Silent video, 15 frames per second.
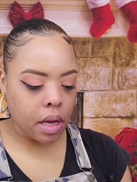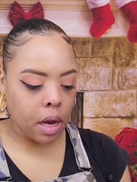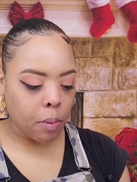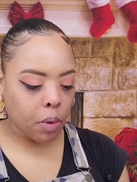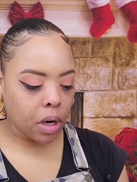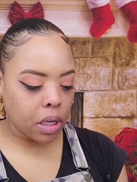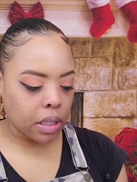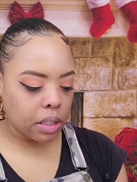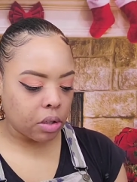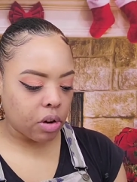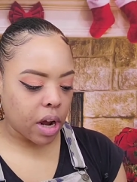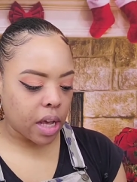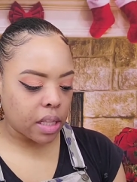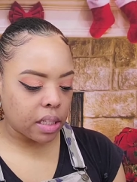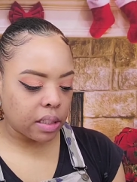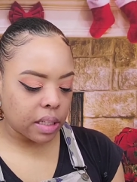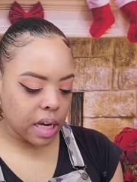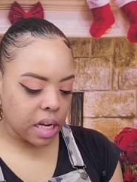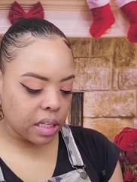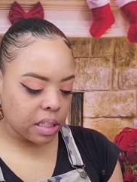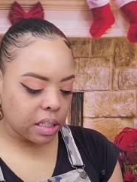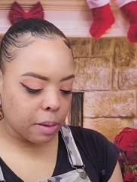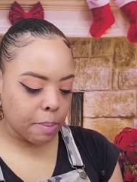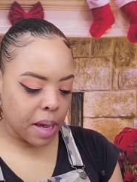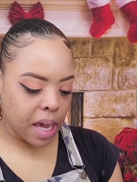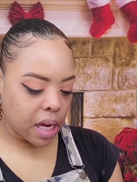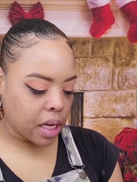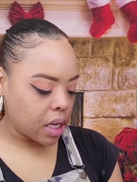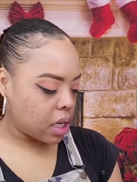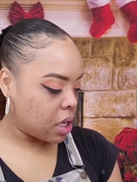And we're gonna try this
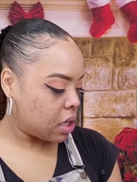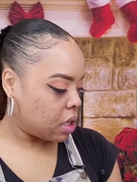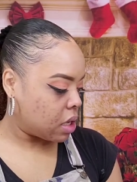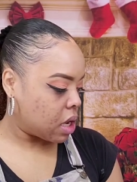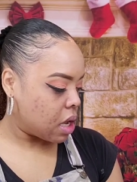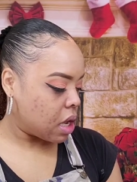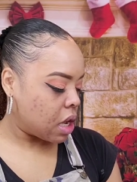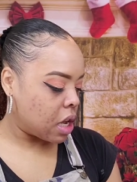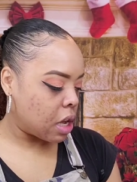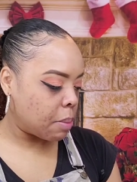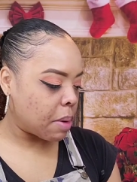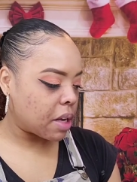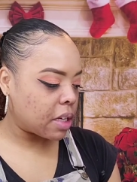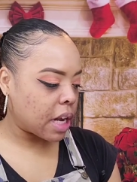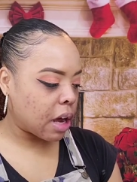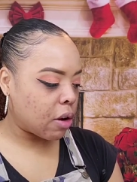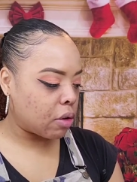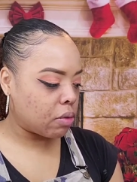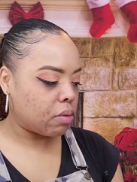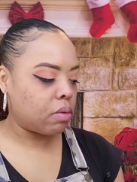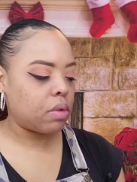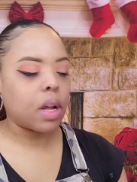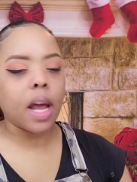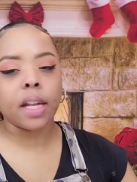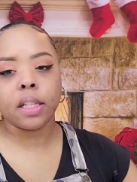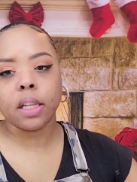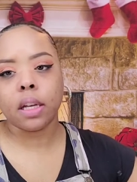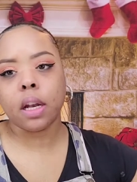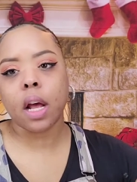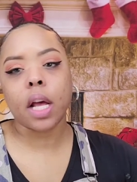Instabake. Um, now, I
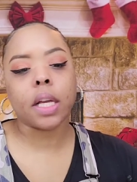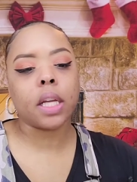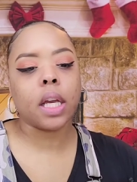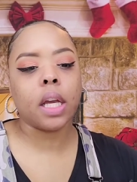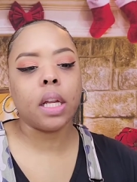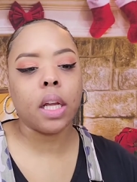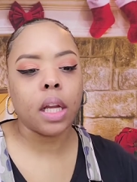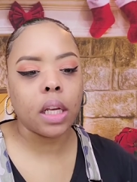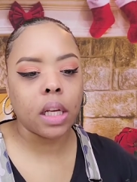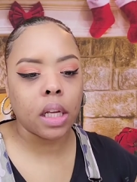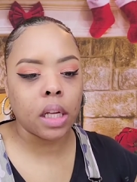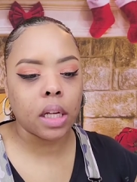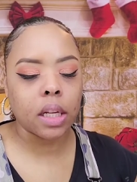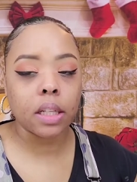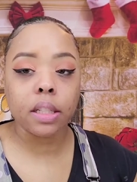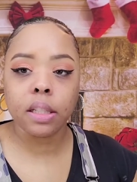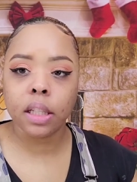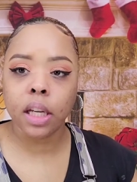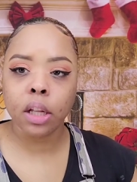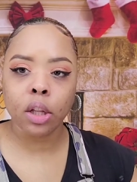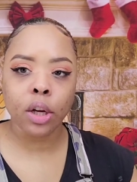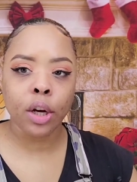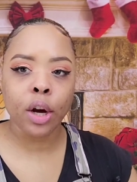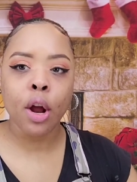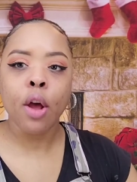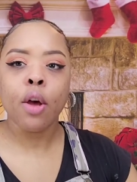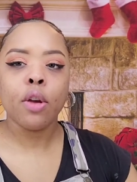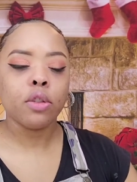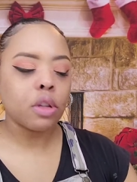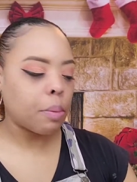did not get any concealer,
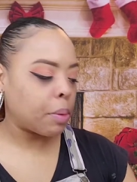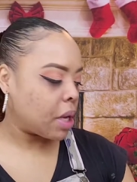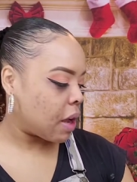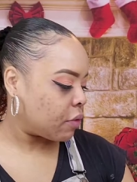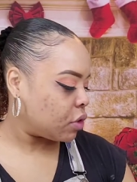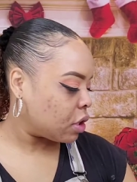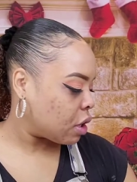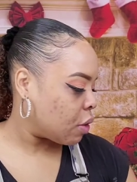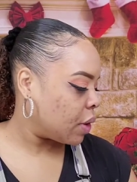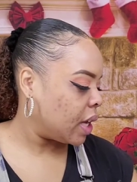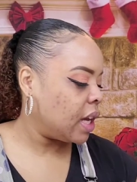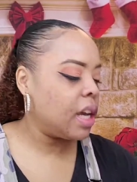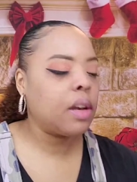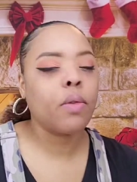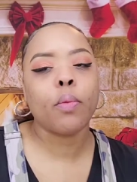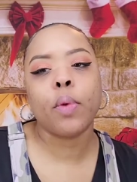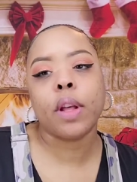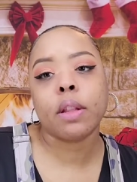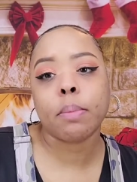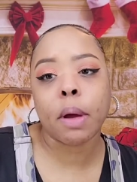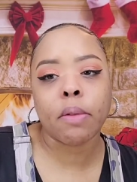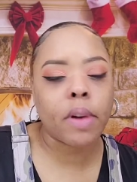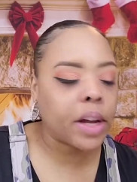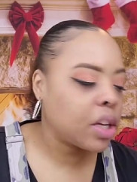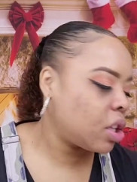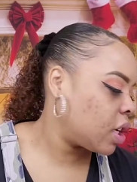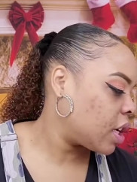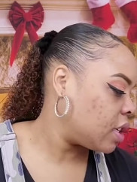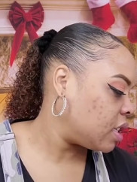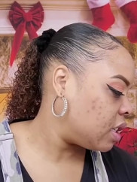so I'm gonna have to go in with my
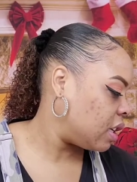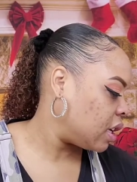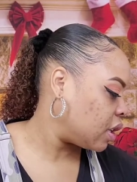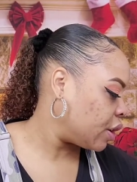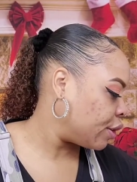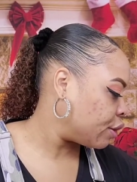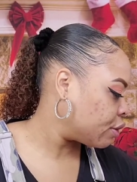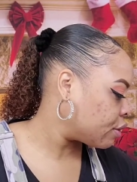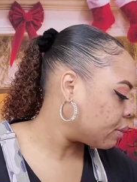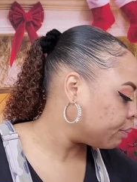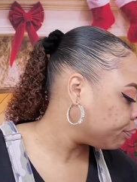regular concealers.